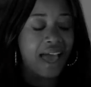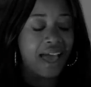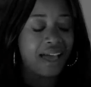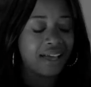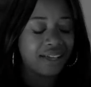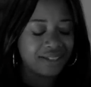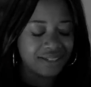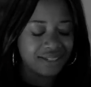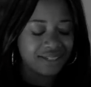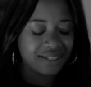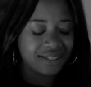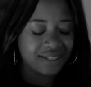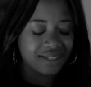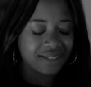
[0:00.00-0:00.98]
and
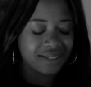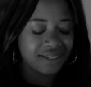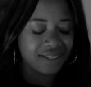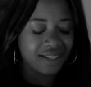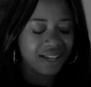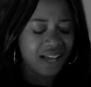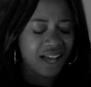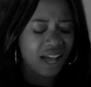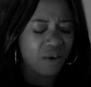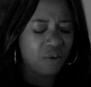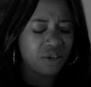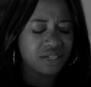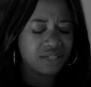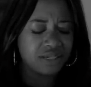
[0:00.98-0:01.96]
I
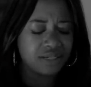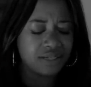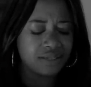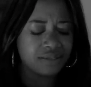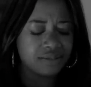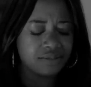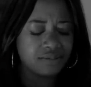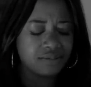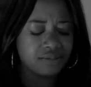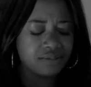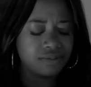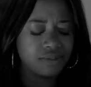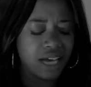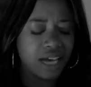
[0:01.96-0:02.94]

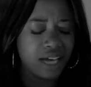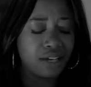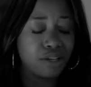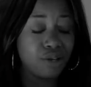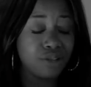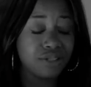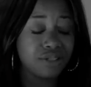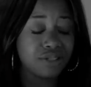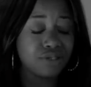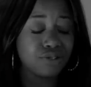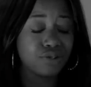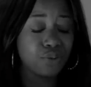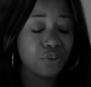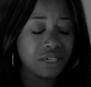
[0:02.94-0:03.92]
had lost
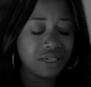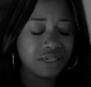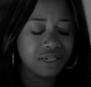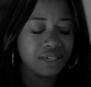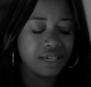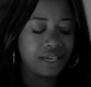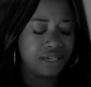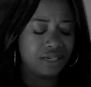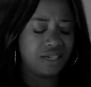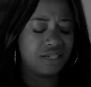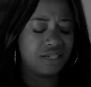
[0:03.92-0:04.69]
20 kgs.